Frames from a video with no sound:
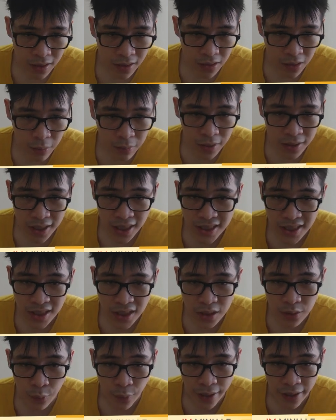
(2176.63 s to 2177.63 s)
look at his
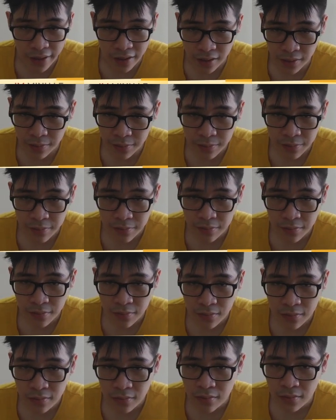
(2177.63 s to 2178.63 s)
square here
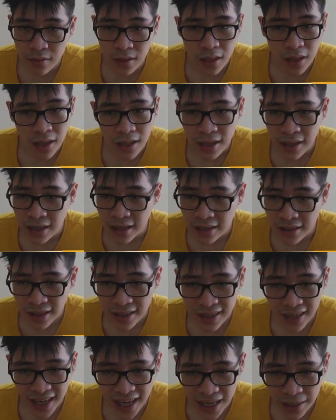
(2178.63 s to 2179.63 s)

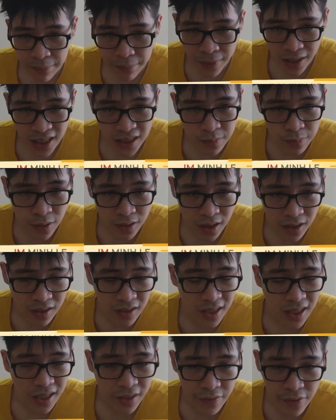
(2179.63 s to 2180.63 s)
that can be exploited
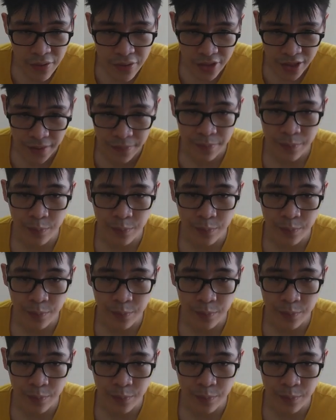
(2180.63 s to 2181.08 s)
in the future.